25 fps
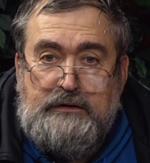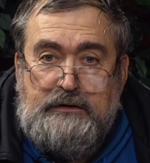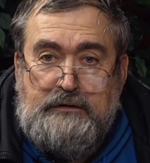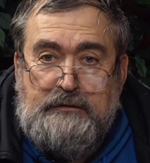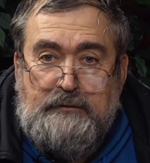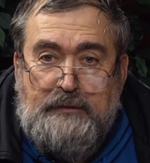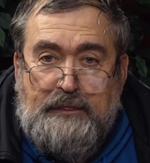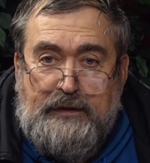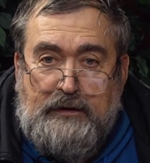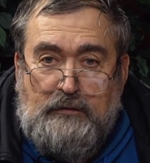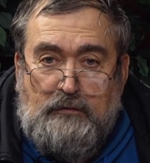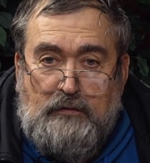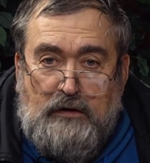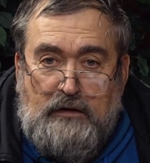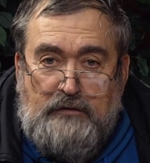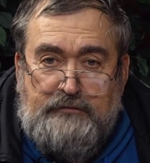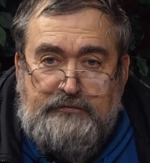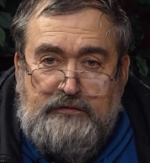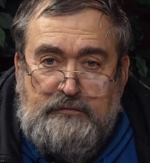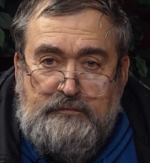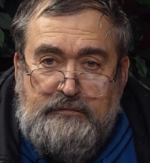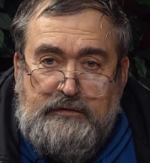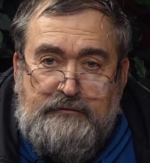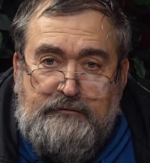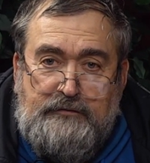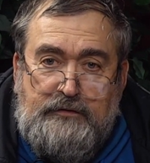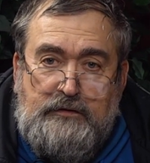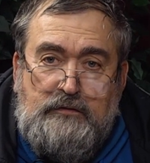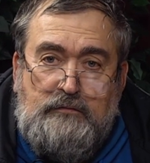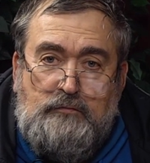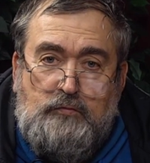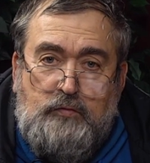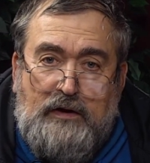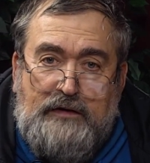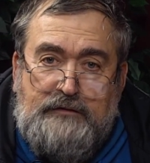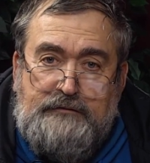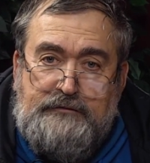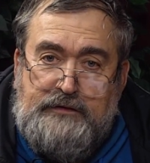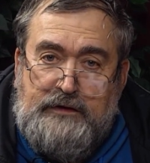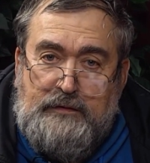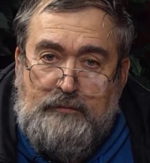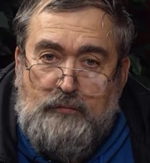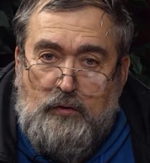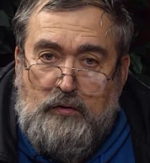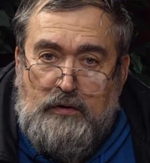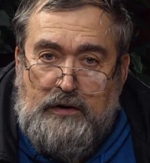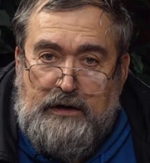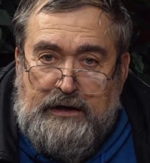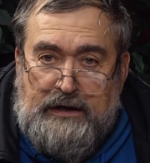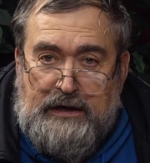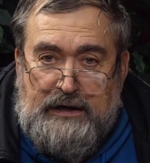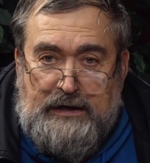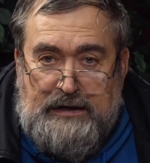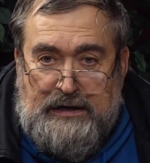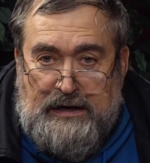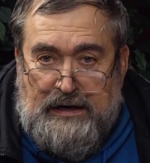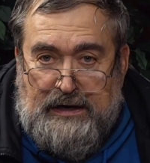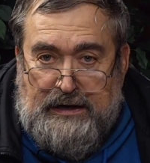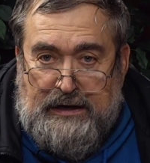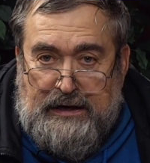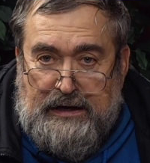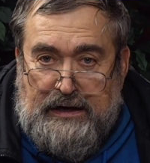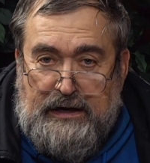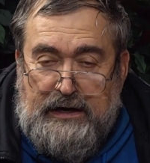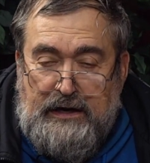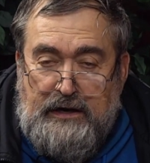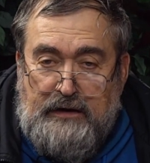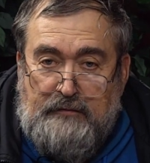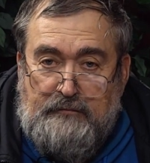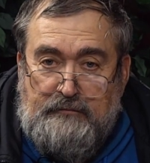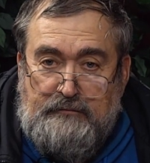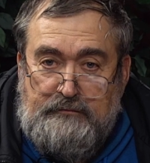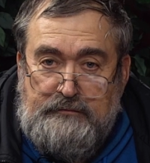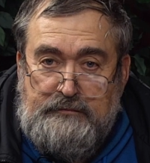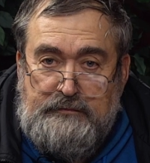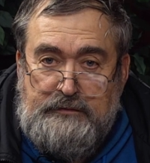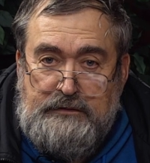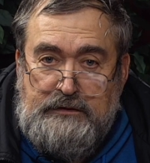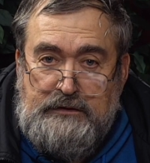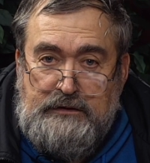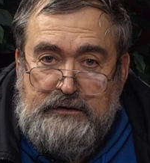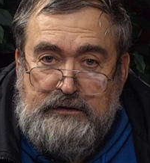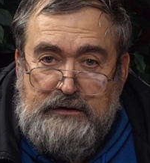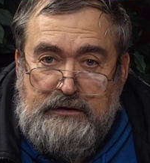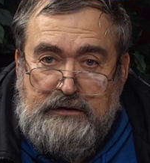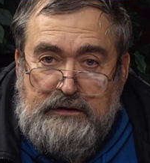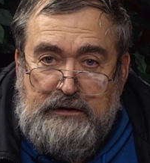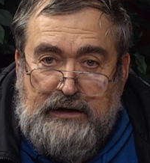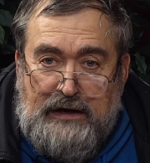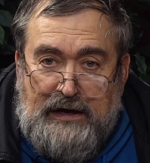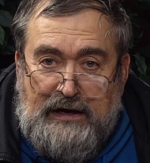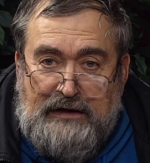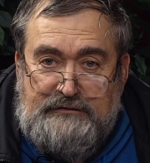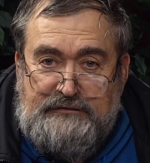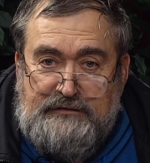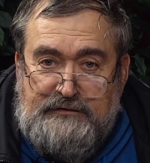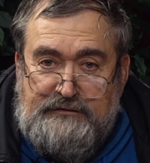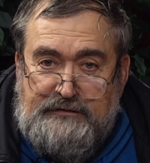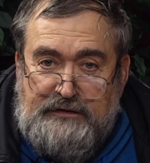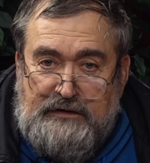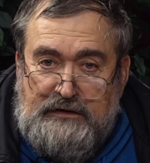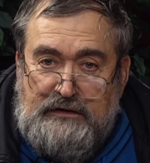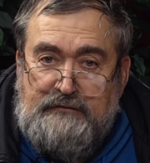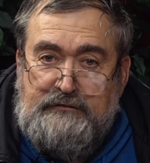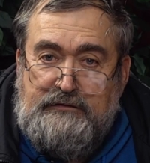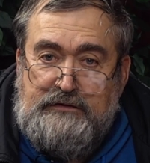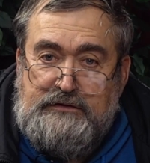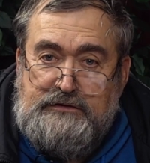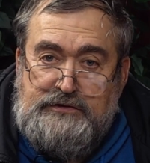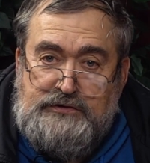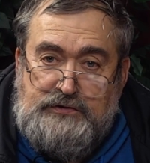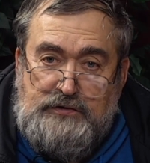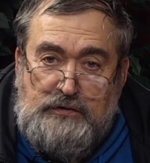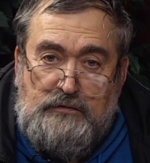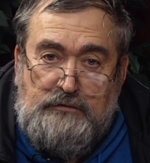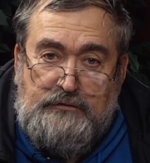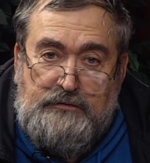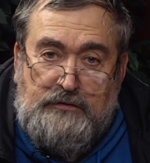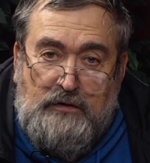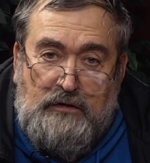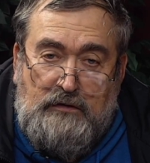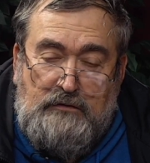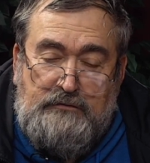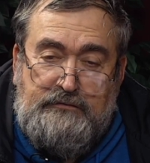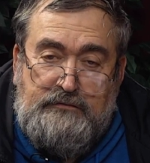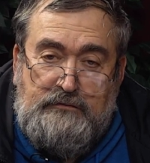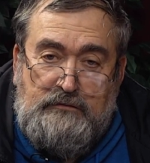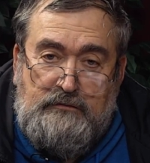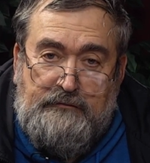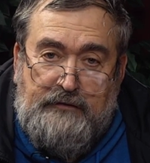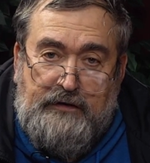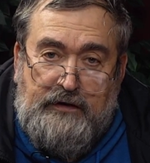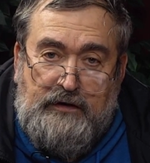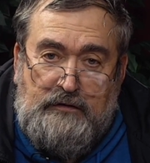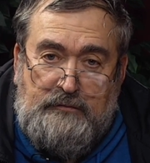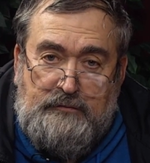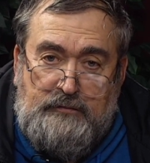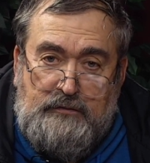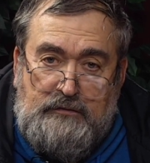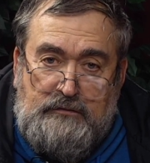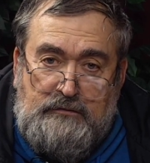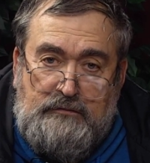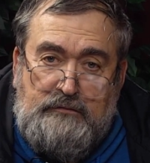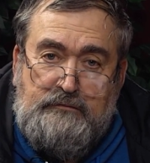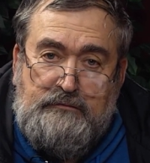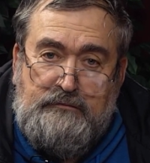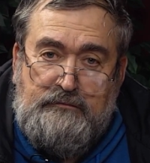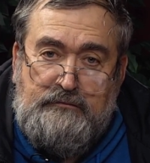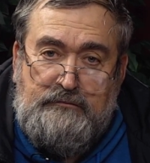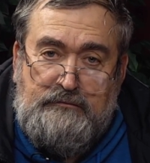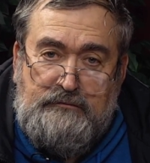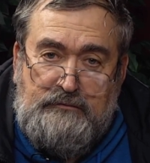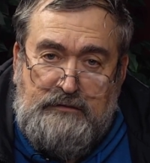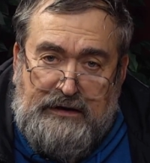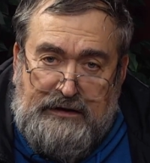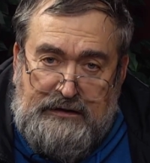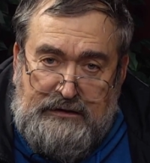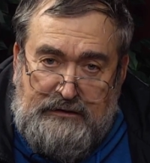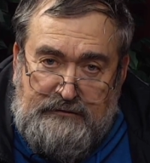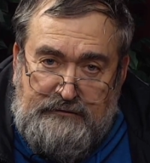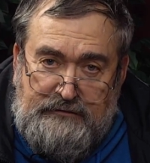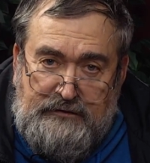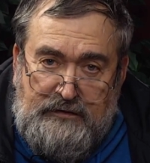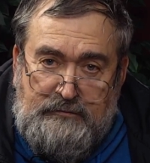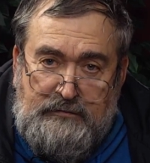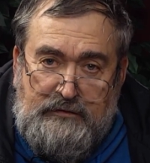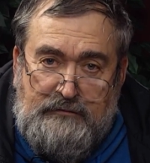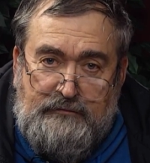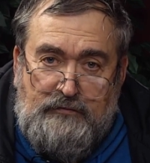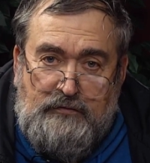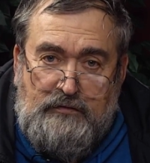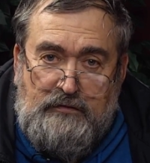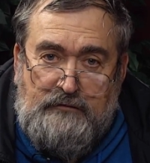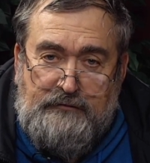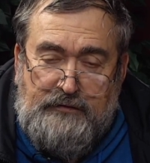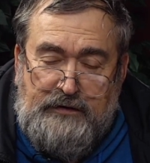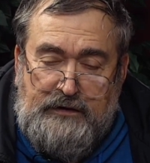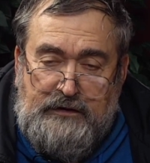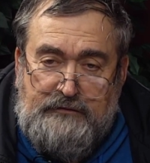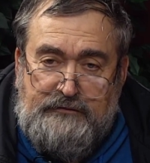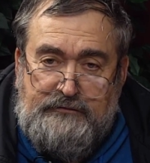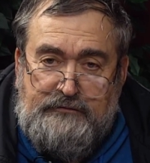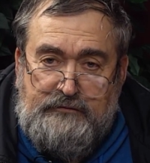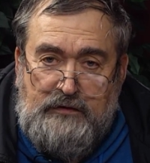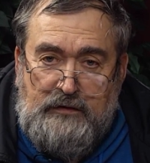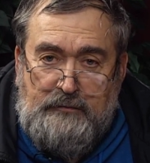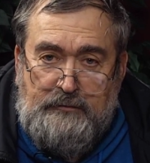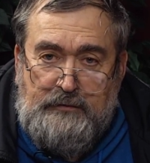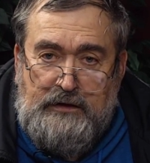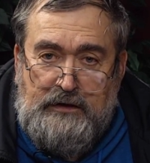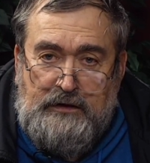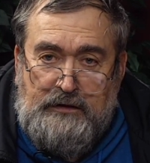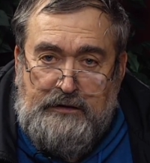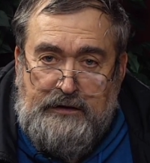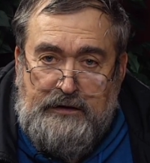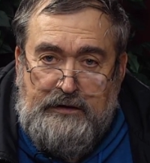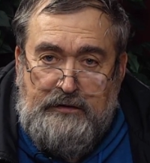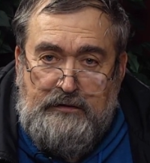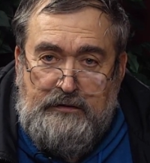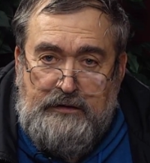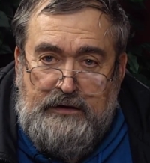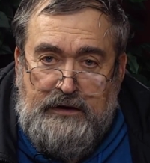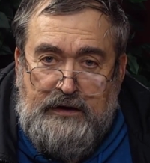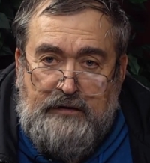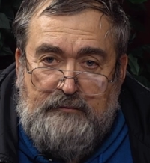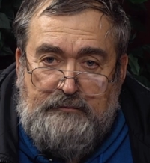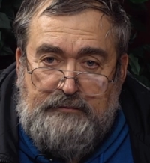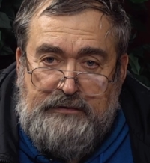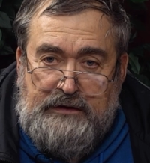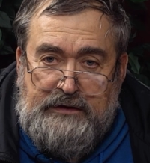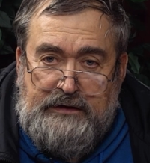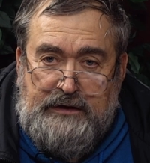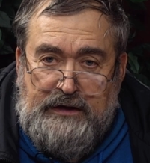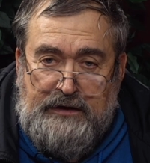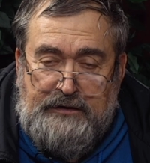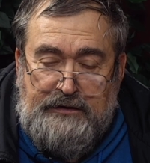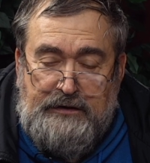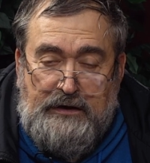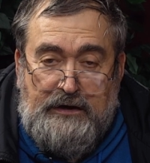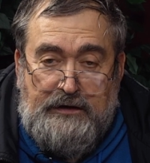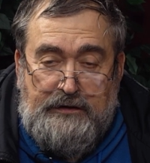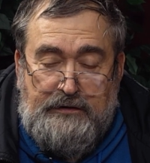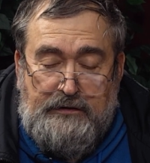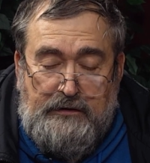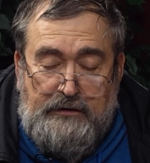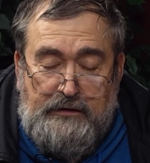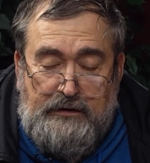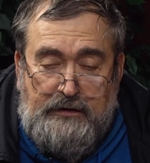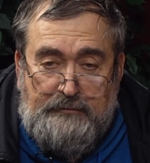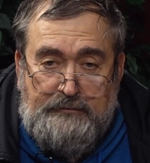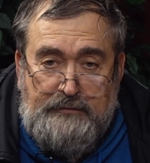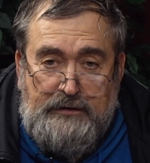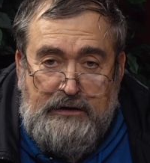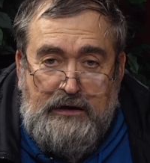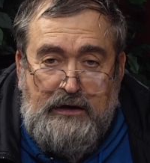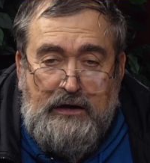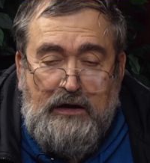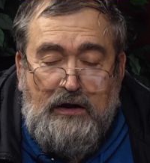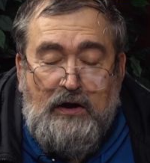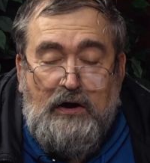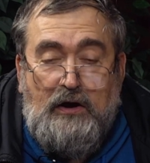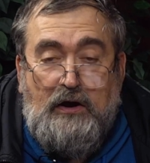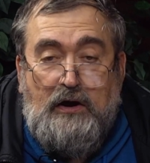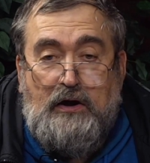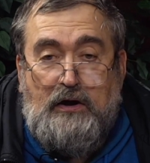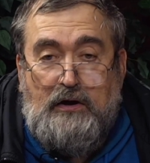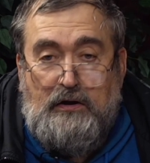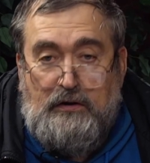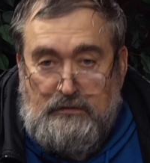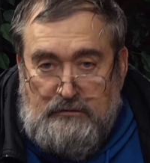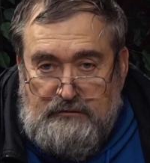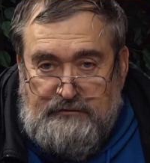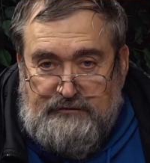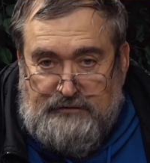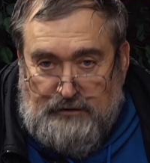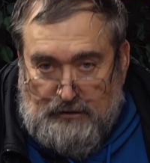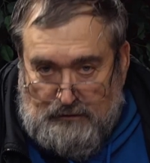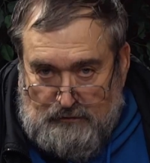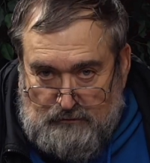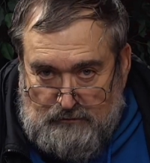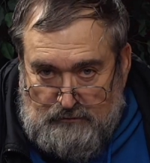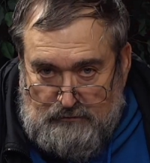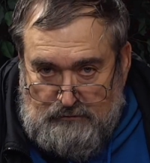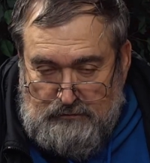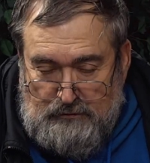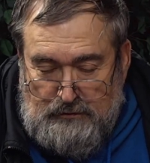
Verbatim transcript: They will also be viewed Wednesday morning at 9 a.m. Access television shows are also available like I said before, is streaming on the internet at bcat.com. Also,